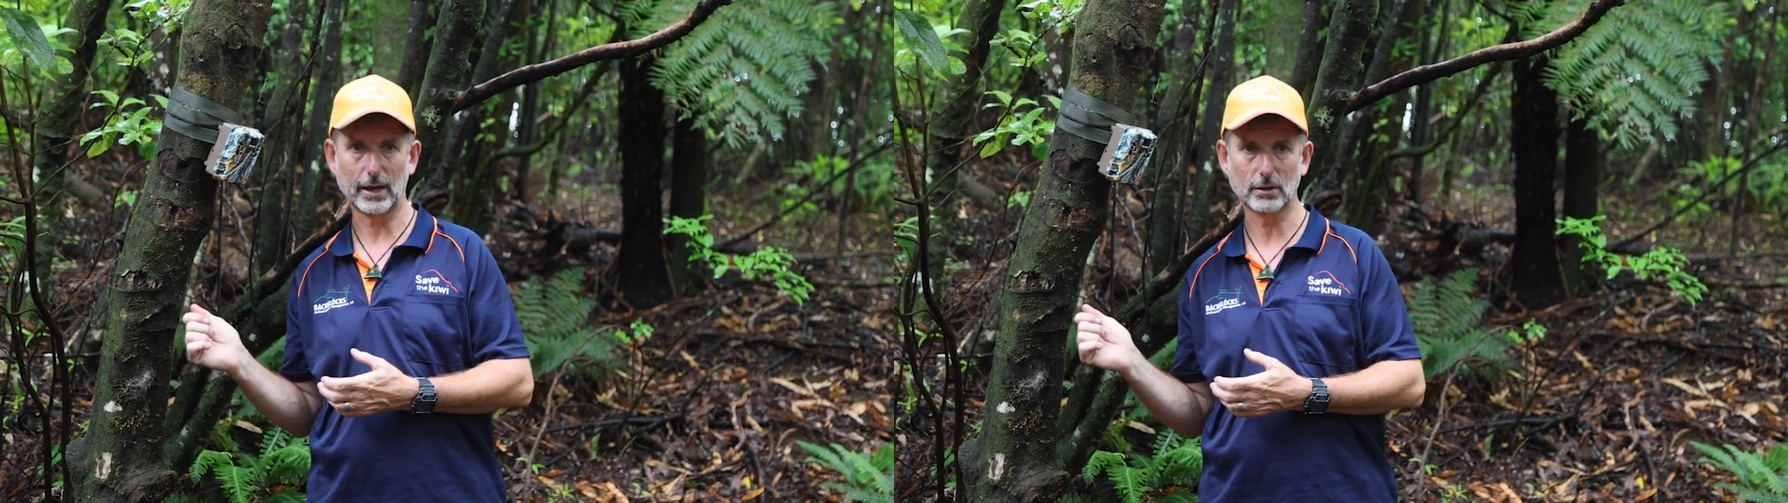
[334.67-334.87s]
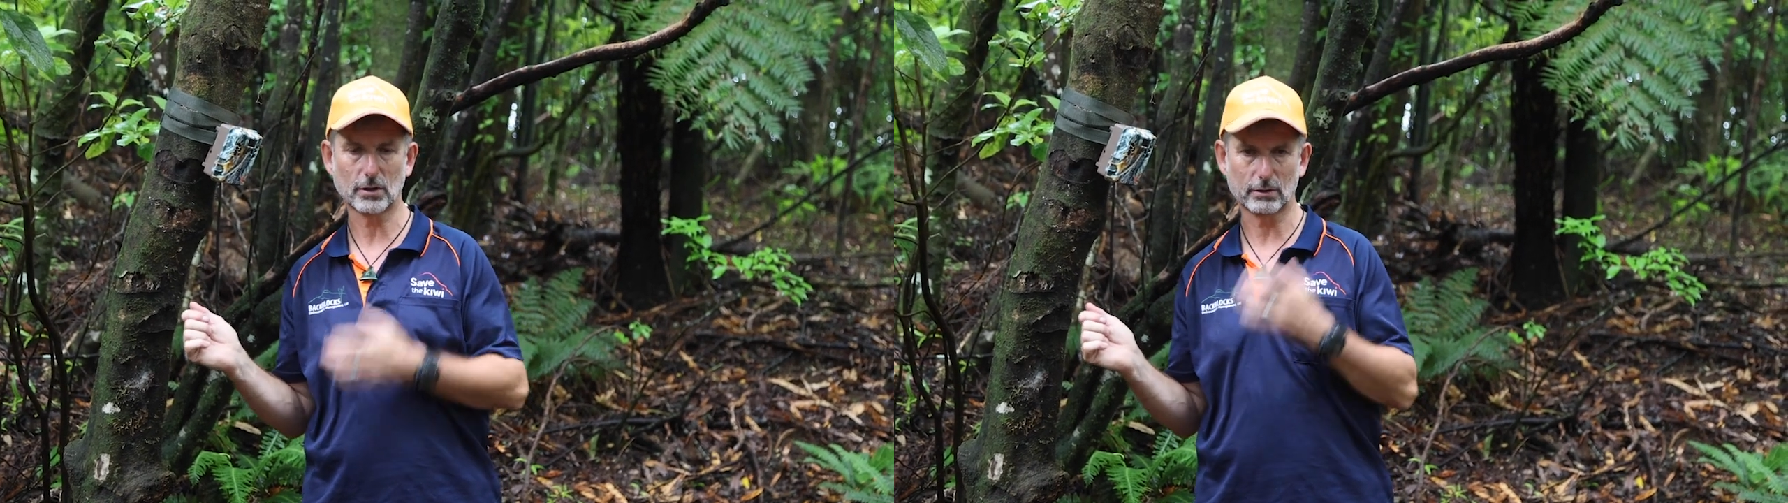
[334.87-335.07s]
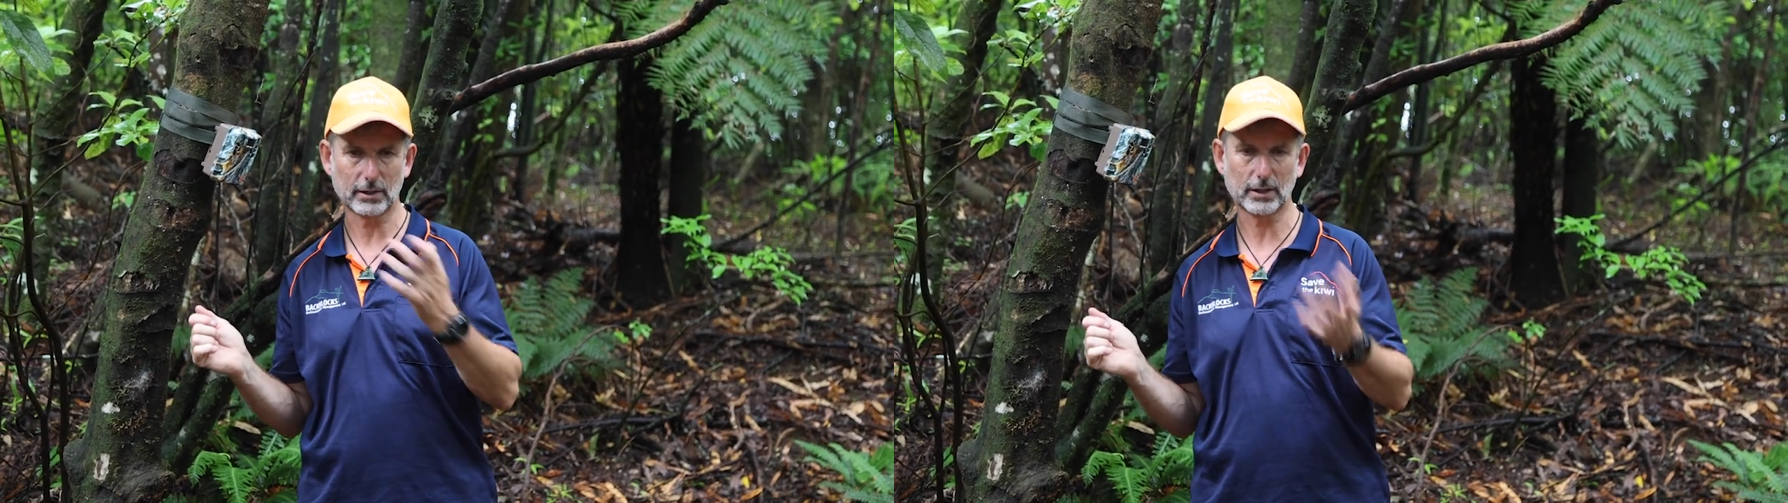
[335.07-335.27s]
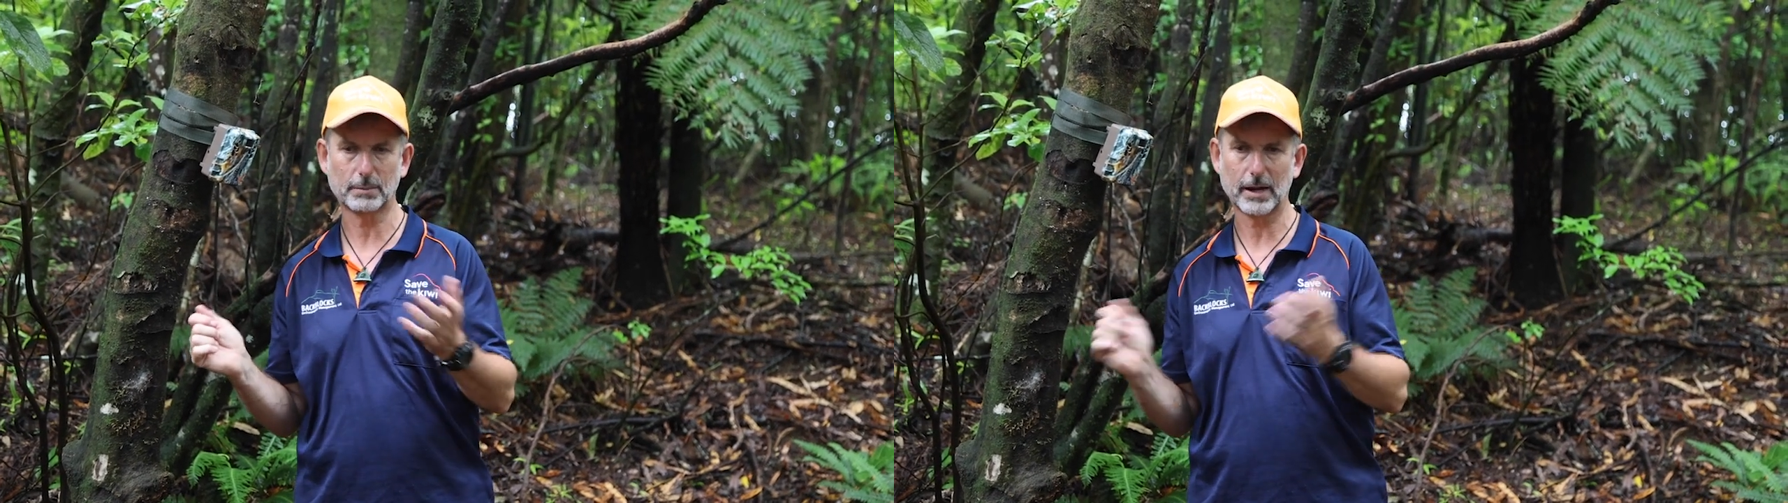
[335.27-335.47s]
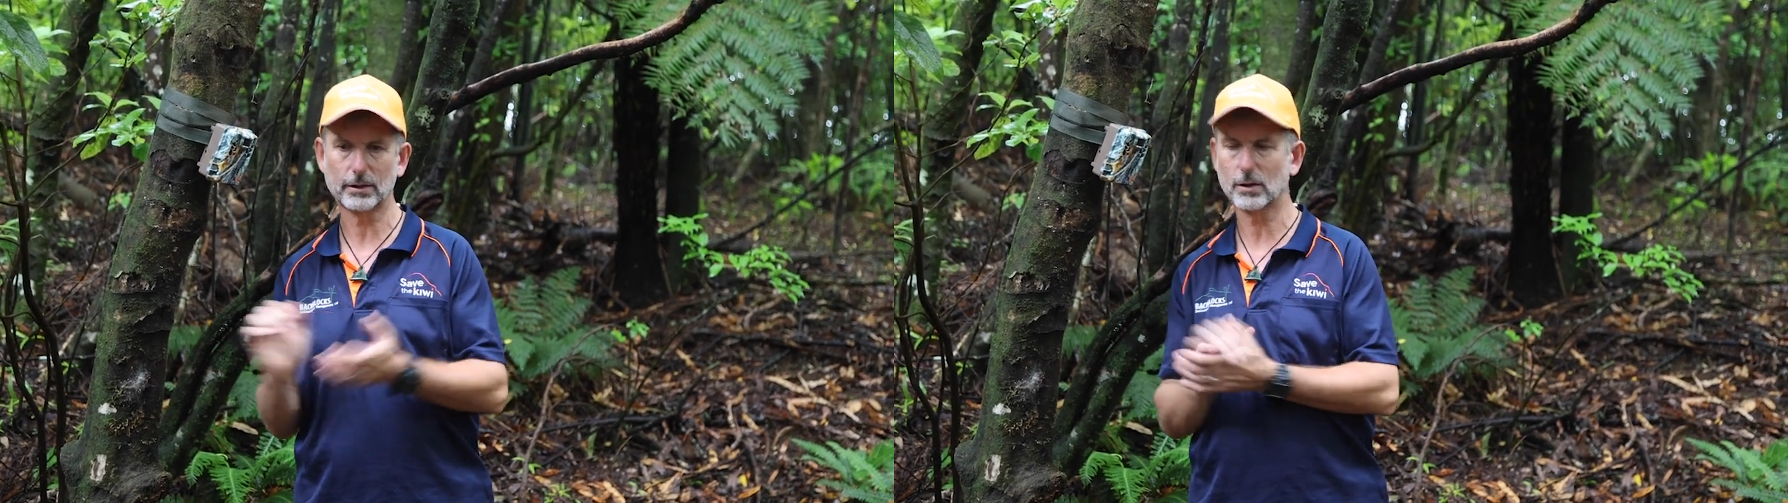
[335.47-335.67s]
So think
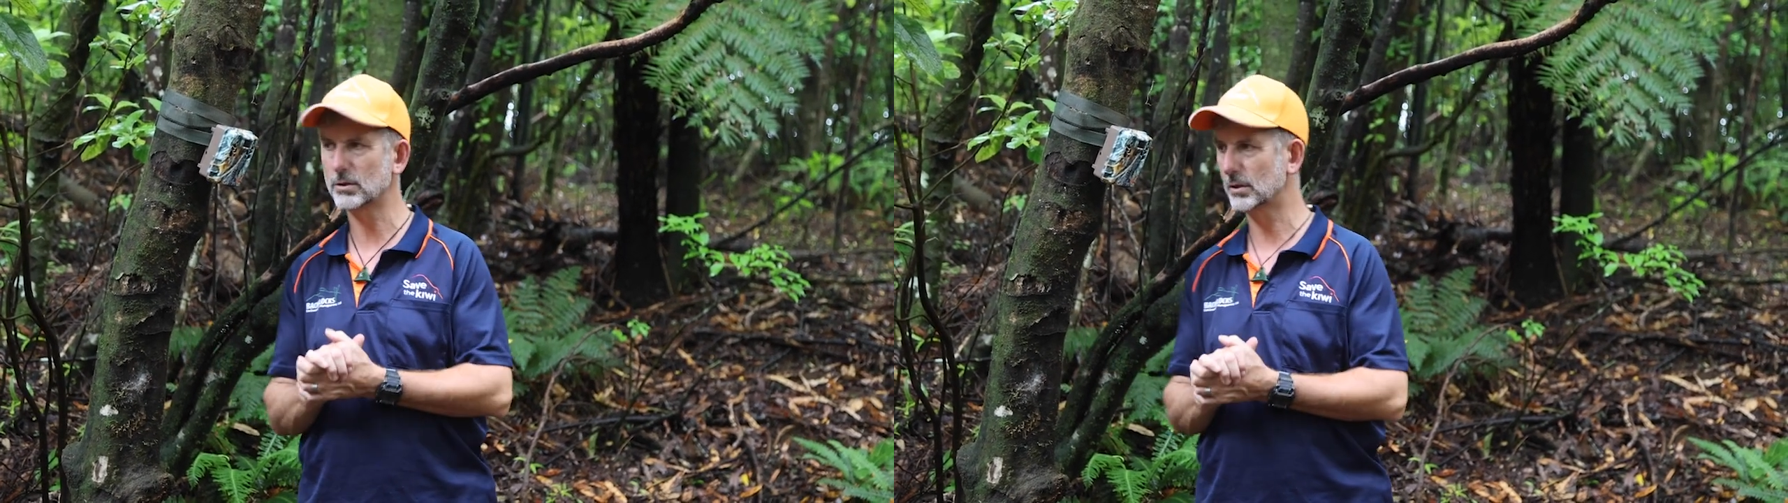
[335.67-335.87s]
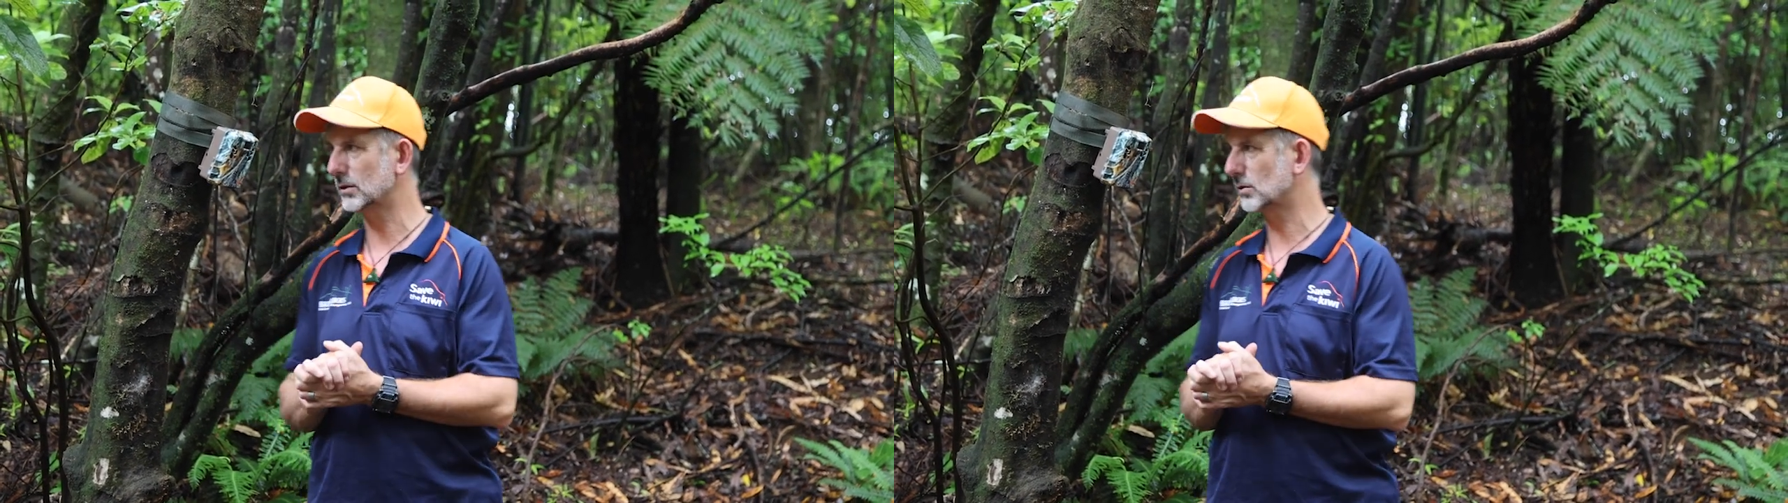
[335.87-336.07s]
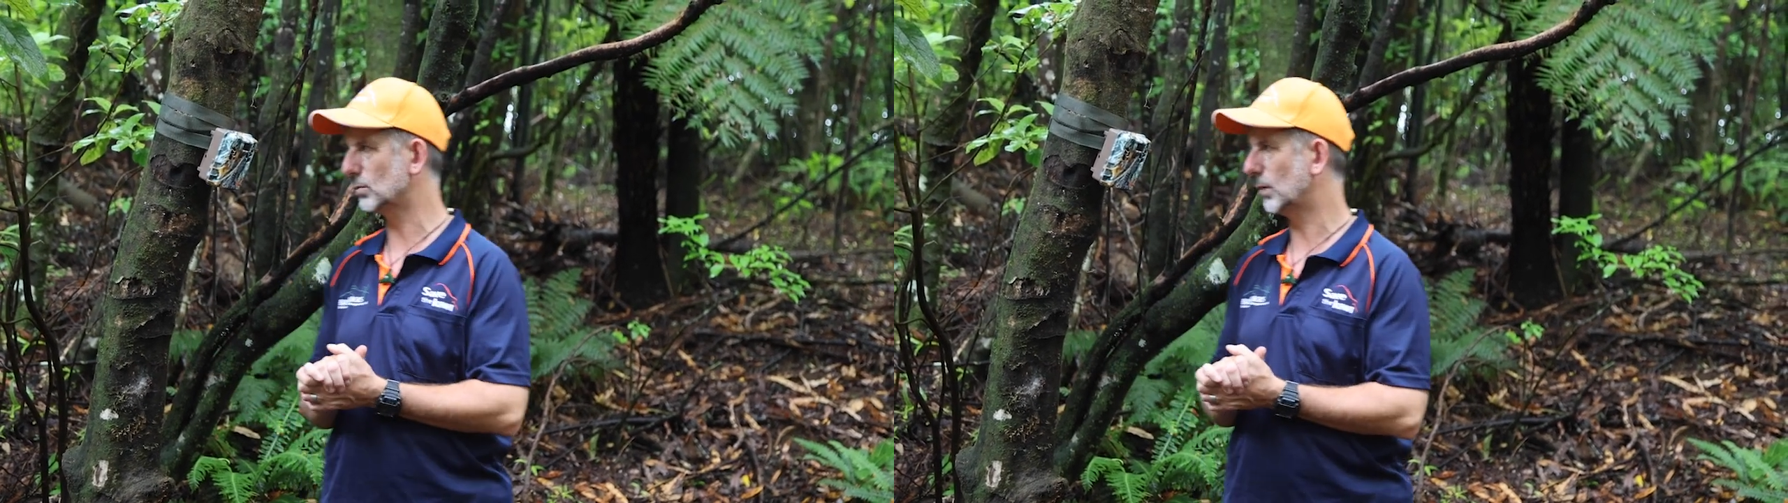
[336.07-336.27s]
about those things as